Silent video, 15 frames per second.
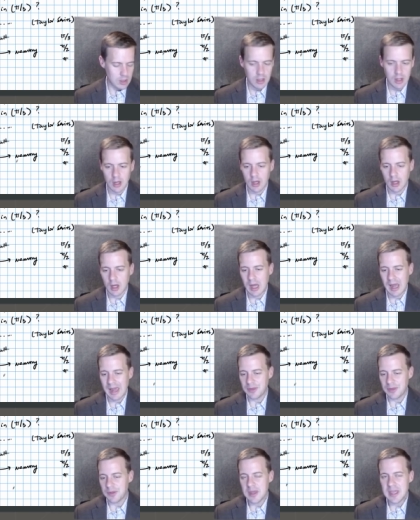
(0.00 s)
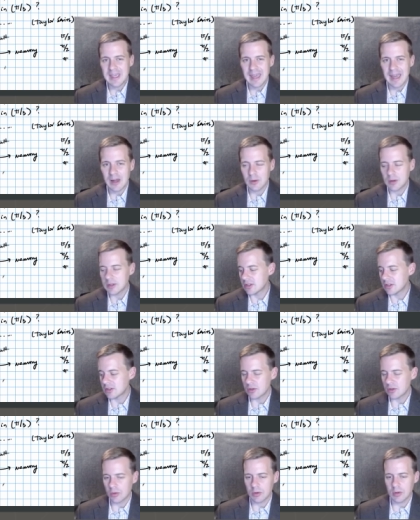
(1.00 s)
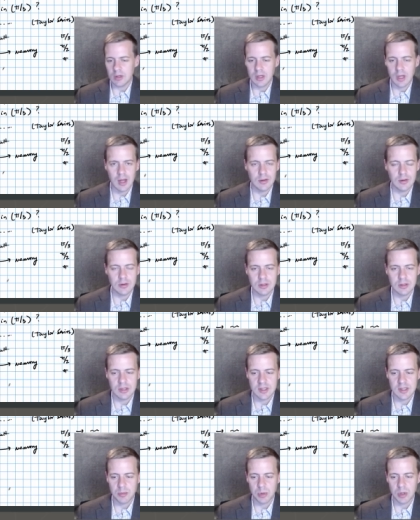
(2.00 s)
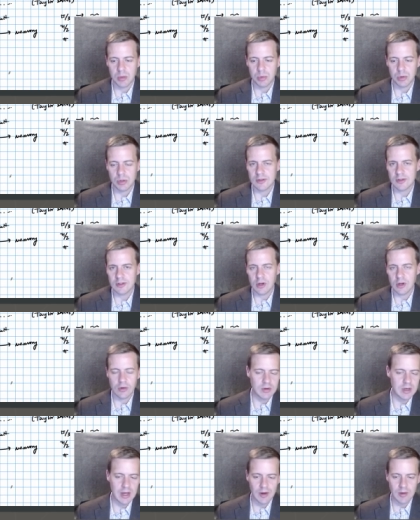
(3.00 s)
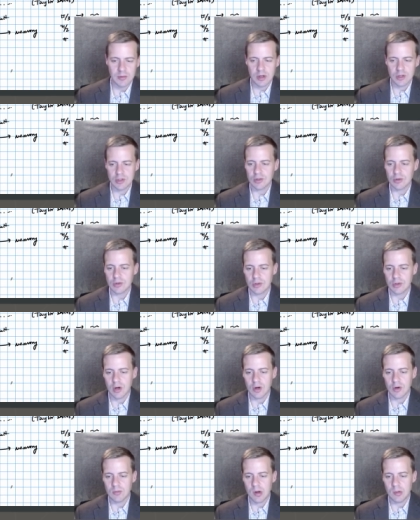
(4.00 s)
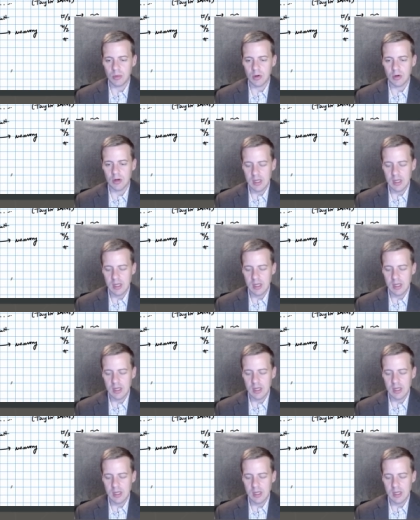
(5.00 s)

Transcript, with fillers: I think how it's stored, I looked this up a couple years ago, now I'm not so sure I remember,